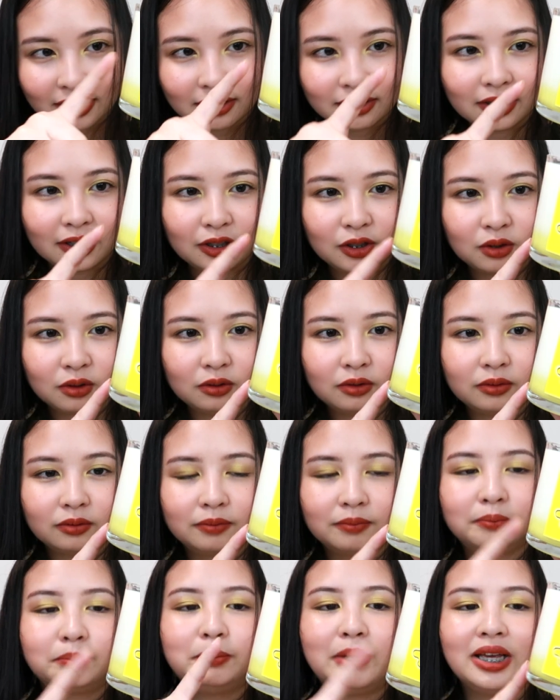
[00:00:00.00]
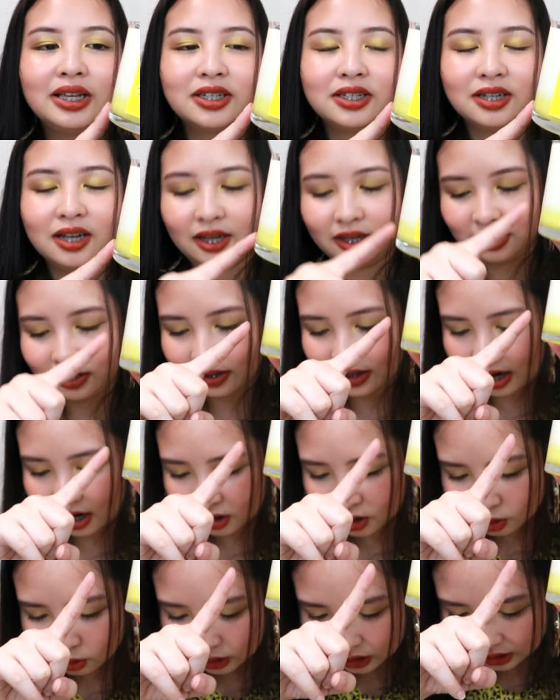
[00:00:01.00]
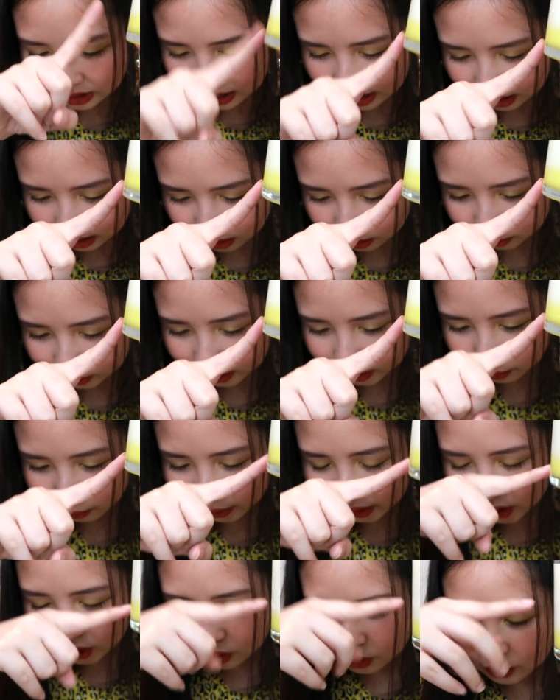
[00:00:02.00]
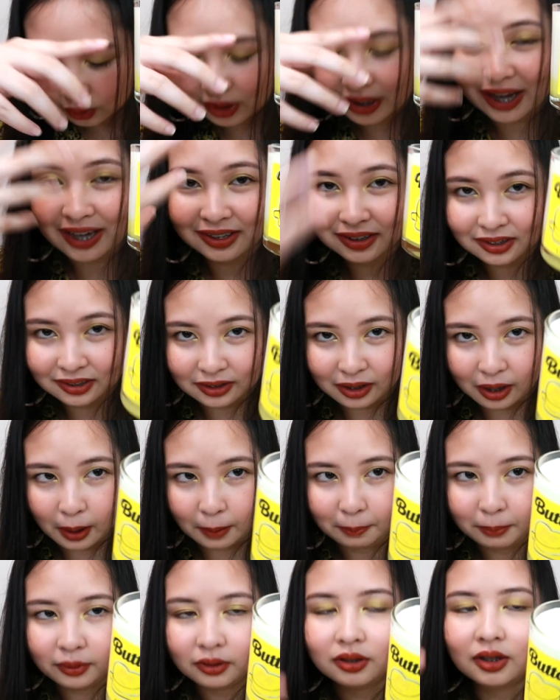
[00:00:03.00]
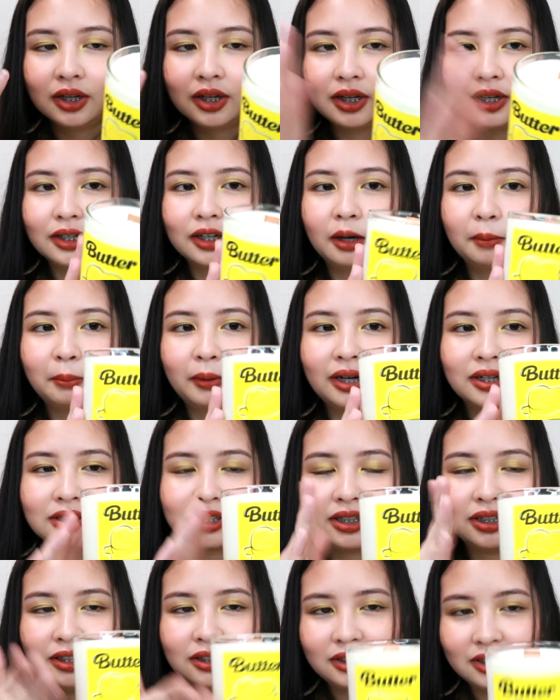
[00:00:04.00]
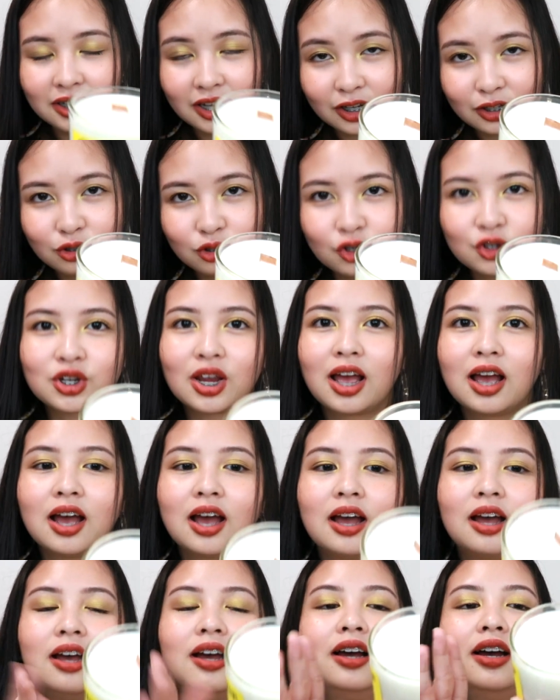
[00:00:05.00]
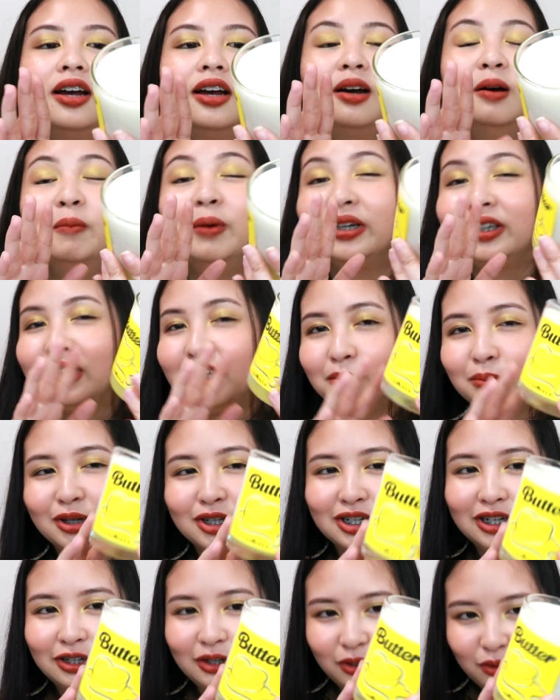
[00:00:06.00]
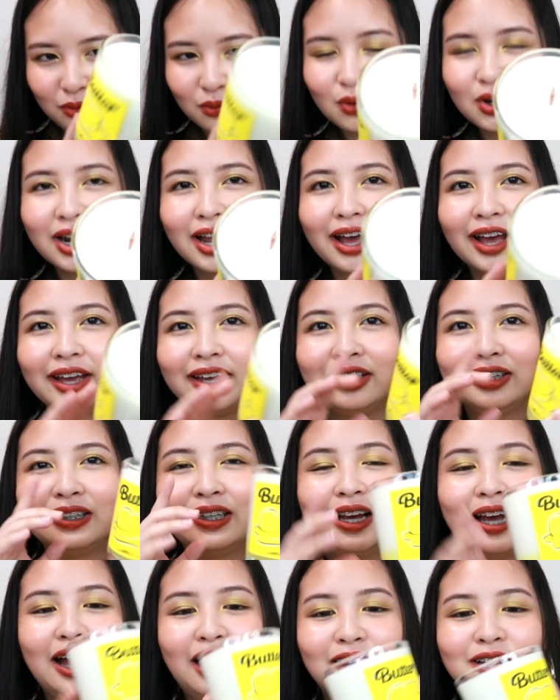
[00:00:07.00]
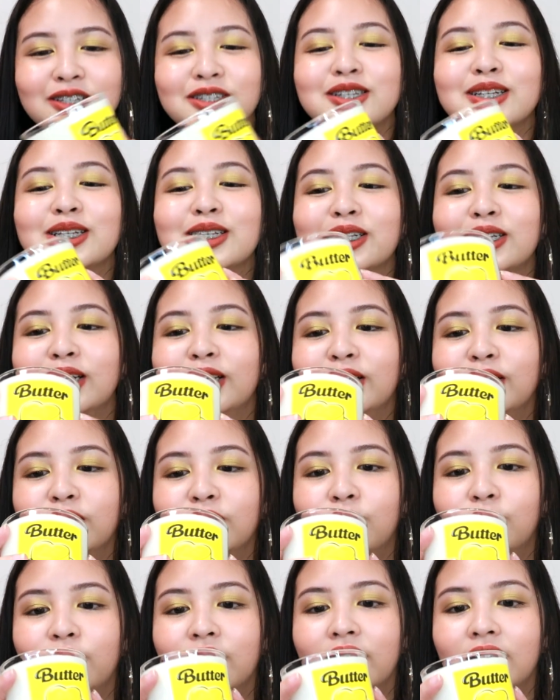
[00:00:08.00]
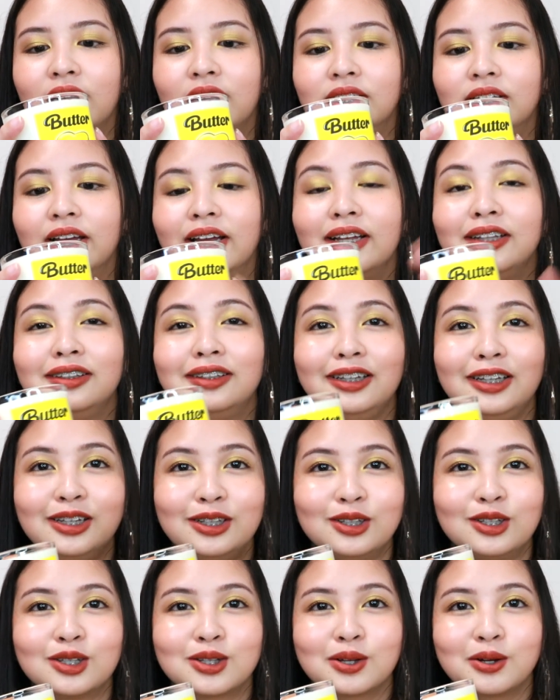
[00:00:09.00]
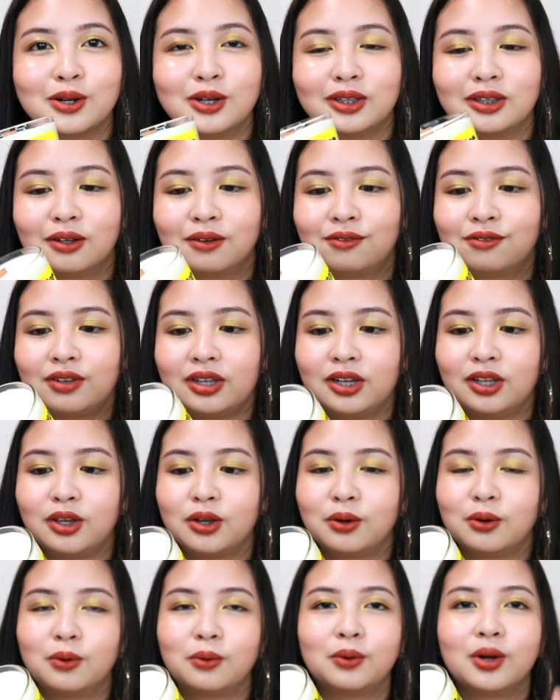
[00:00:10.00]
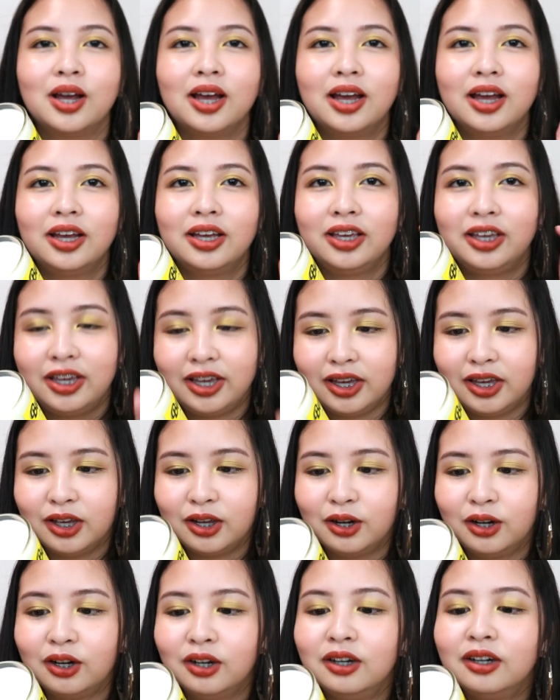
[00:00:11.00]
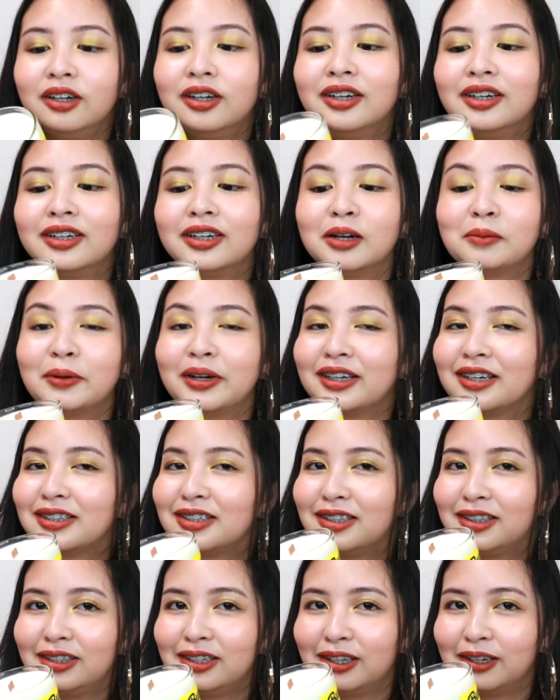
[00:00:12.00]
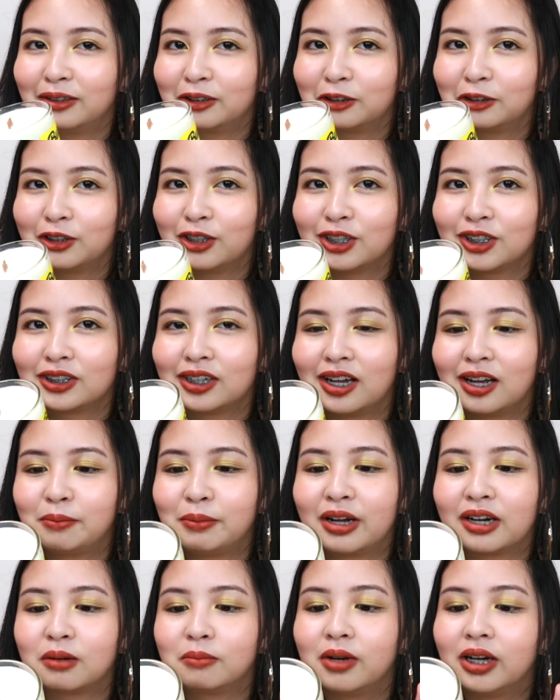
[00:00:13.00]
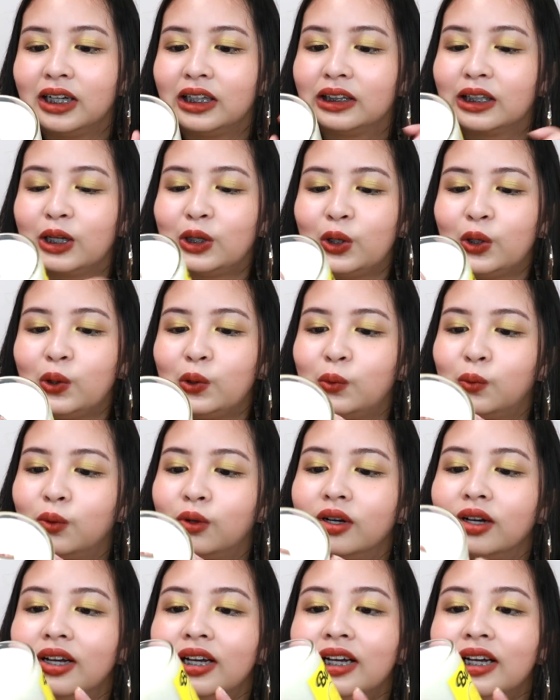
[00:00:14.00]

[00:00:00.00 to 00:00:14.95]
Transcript: and then yung base niya is actually yellow, and when you light it up, kapag sinindihan niyo siya, mag-iiba siya ng kulay. I'll just gonna go ahead and insert a video here kapag nasindihan ko na siya para makita niyo yung